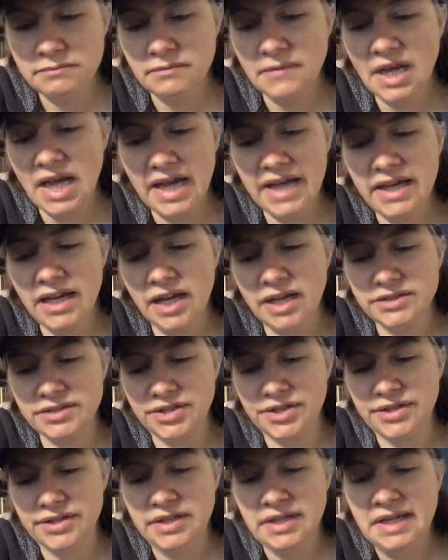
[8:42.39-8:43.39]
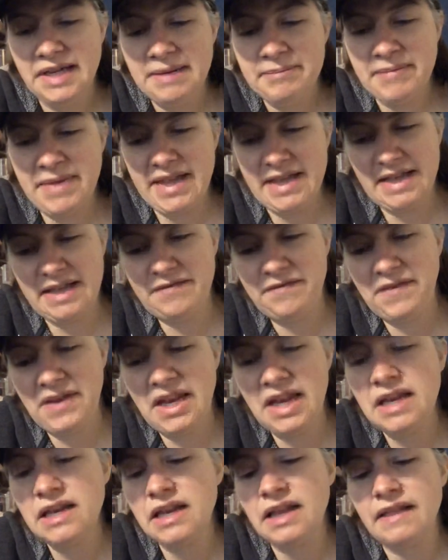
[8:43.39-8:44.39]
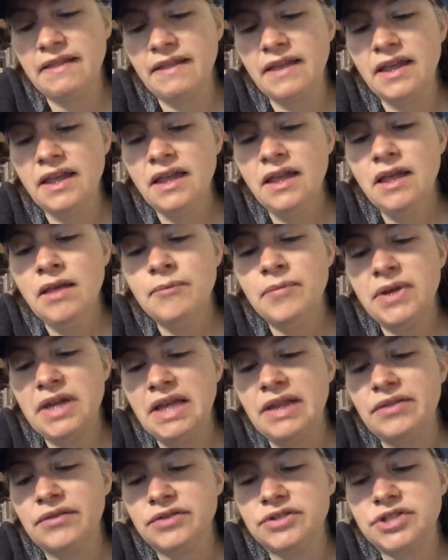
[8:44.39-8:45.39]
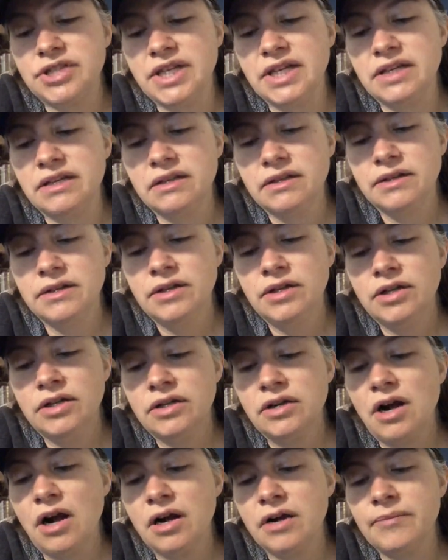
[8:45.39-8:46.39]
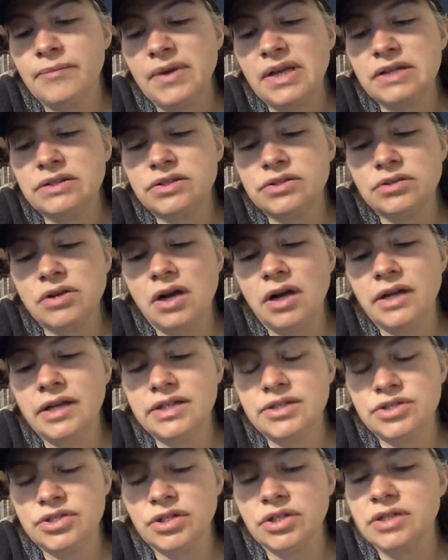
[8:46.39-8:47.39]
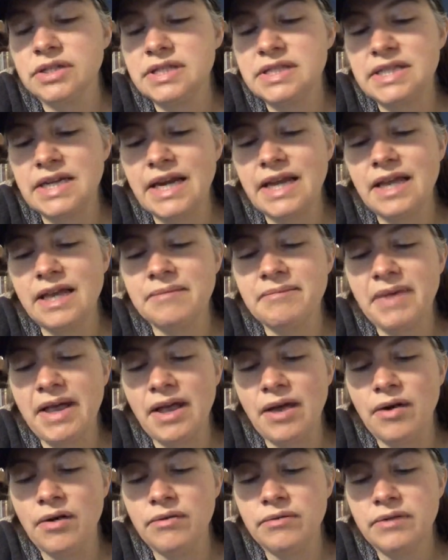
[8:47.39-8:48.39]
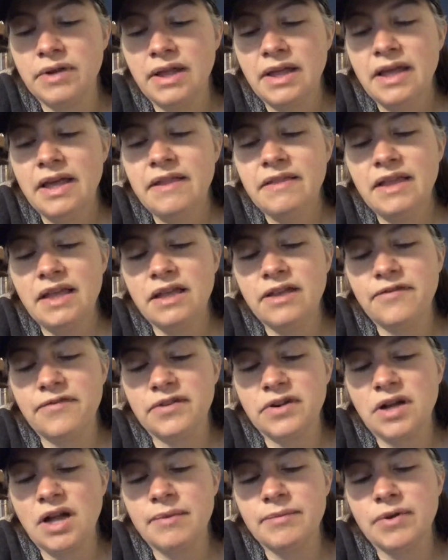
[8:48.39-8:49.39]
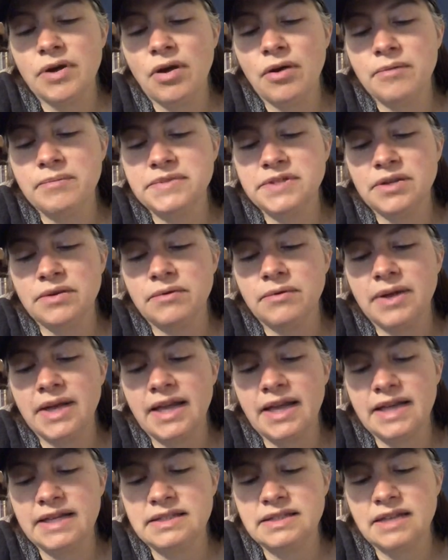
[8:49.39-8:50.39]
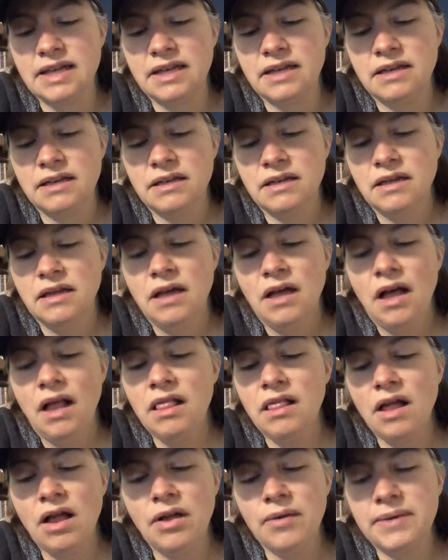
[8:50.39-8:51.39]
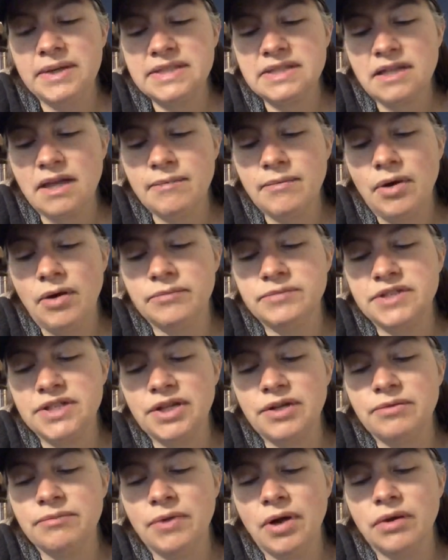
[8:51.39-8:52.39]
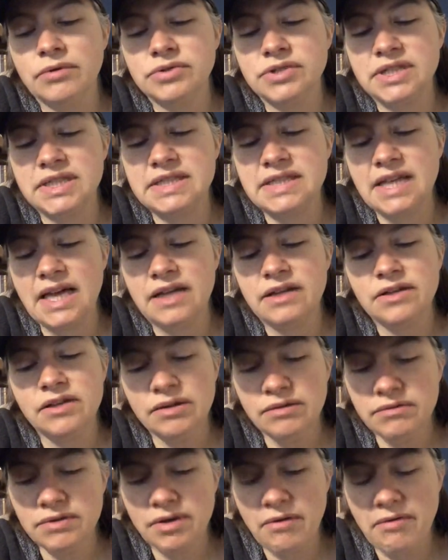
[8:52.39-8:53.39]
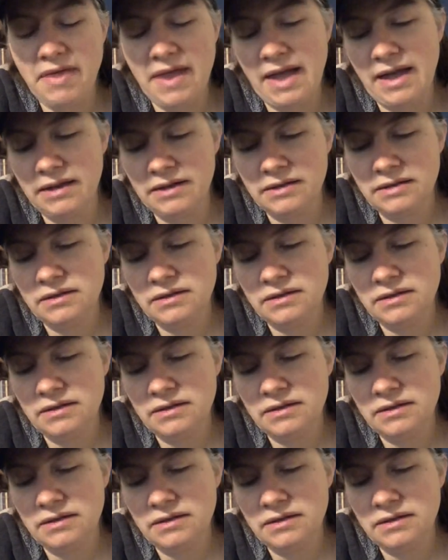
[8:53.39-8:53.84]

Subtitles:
I hugged her, my head fitting neatly beneath her chin, her heartbeat strong and sure, steadying my own. Thank you for coming home so quick, I said. I'll always come home to you, Mo, she said. You know that.